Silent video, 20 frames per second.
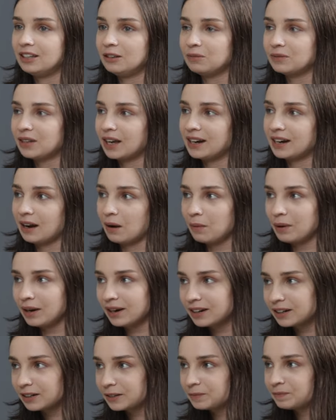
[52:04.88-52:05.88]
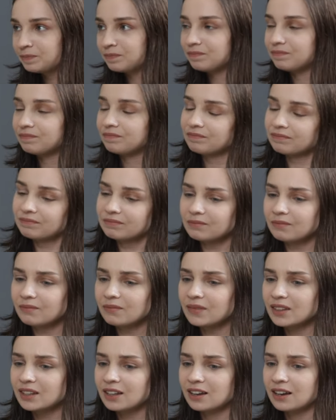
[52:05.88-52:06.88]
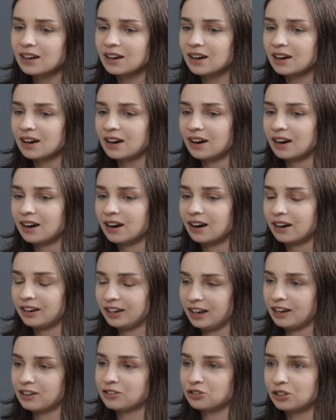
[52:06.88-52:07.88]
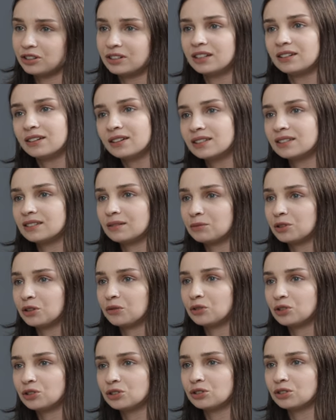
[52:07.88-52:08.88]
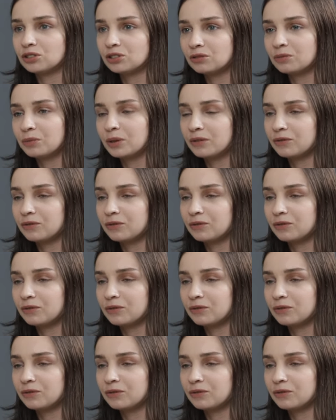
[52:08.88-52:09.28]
team dynamic uh, yeah so i think this is something which is also